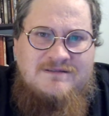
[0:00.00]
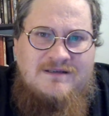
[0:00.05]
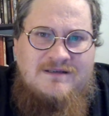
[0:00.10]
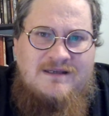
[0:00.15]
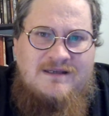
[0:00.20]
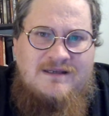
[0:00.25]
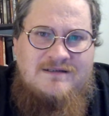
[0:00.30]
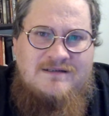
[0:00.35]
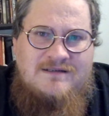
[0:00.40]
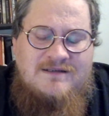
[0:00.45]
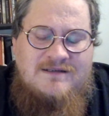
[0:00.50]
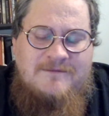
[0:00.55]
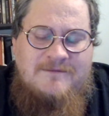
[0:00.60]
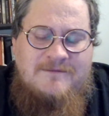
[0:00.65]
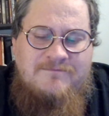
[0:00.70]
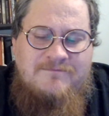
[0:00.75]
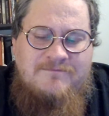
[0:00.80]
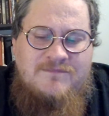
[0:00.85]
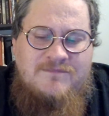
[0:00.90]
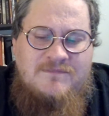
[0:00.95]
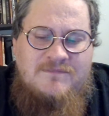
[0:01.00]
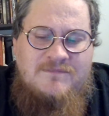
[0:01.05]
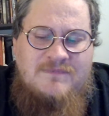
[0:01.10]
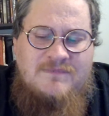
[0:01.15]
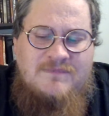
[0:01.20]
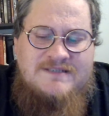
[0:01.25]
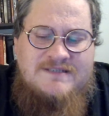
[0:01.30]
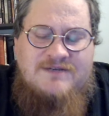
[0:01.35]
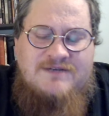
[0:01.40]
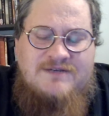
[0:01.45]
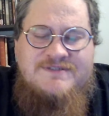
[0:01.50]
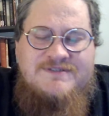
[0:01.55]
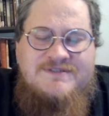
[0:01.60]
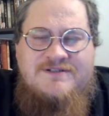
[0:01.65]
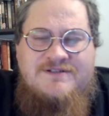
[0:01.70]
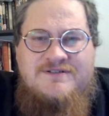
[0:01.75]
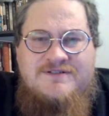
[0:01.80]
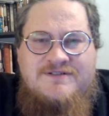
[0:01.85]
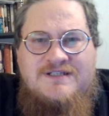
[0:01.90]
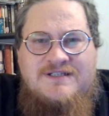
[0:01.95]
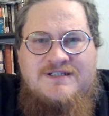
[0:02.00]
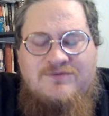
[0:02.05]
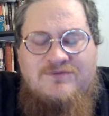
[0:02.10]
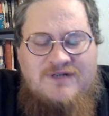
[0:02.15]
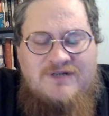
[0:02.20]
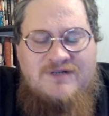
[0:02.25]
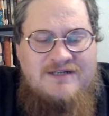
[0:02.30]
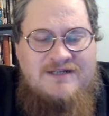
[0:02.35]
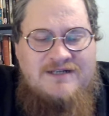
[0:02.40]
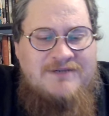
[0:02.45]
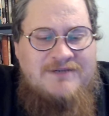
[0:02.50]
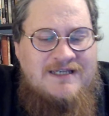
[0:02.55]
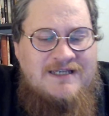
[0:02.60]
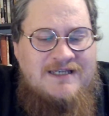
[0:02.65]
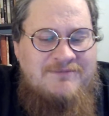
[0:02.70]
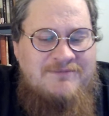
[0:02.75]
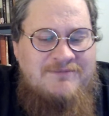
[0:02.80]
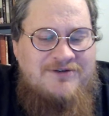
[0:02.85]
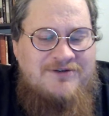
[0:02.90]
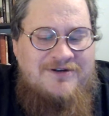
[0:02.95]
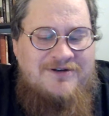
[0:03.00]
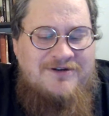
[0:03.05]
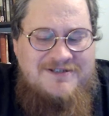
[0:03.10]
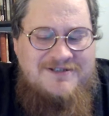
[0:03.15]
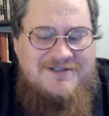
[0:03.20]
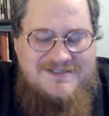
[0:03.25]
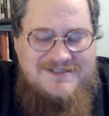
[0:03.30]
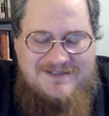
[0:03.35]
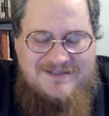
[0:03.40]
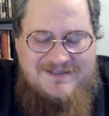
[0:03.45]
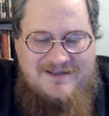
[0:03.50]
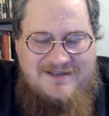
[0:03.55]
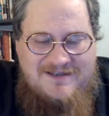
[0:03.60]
And as I was searching the web, I came across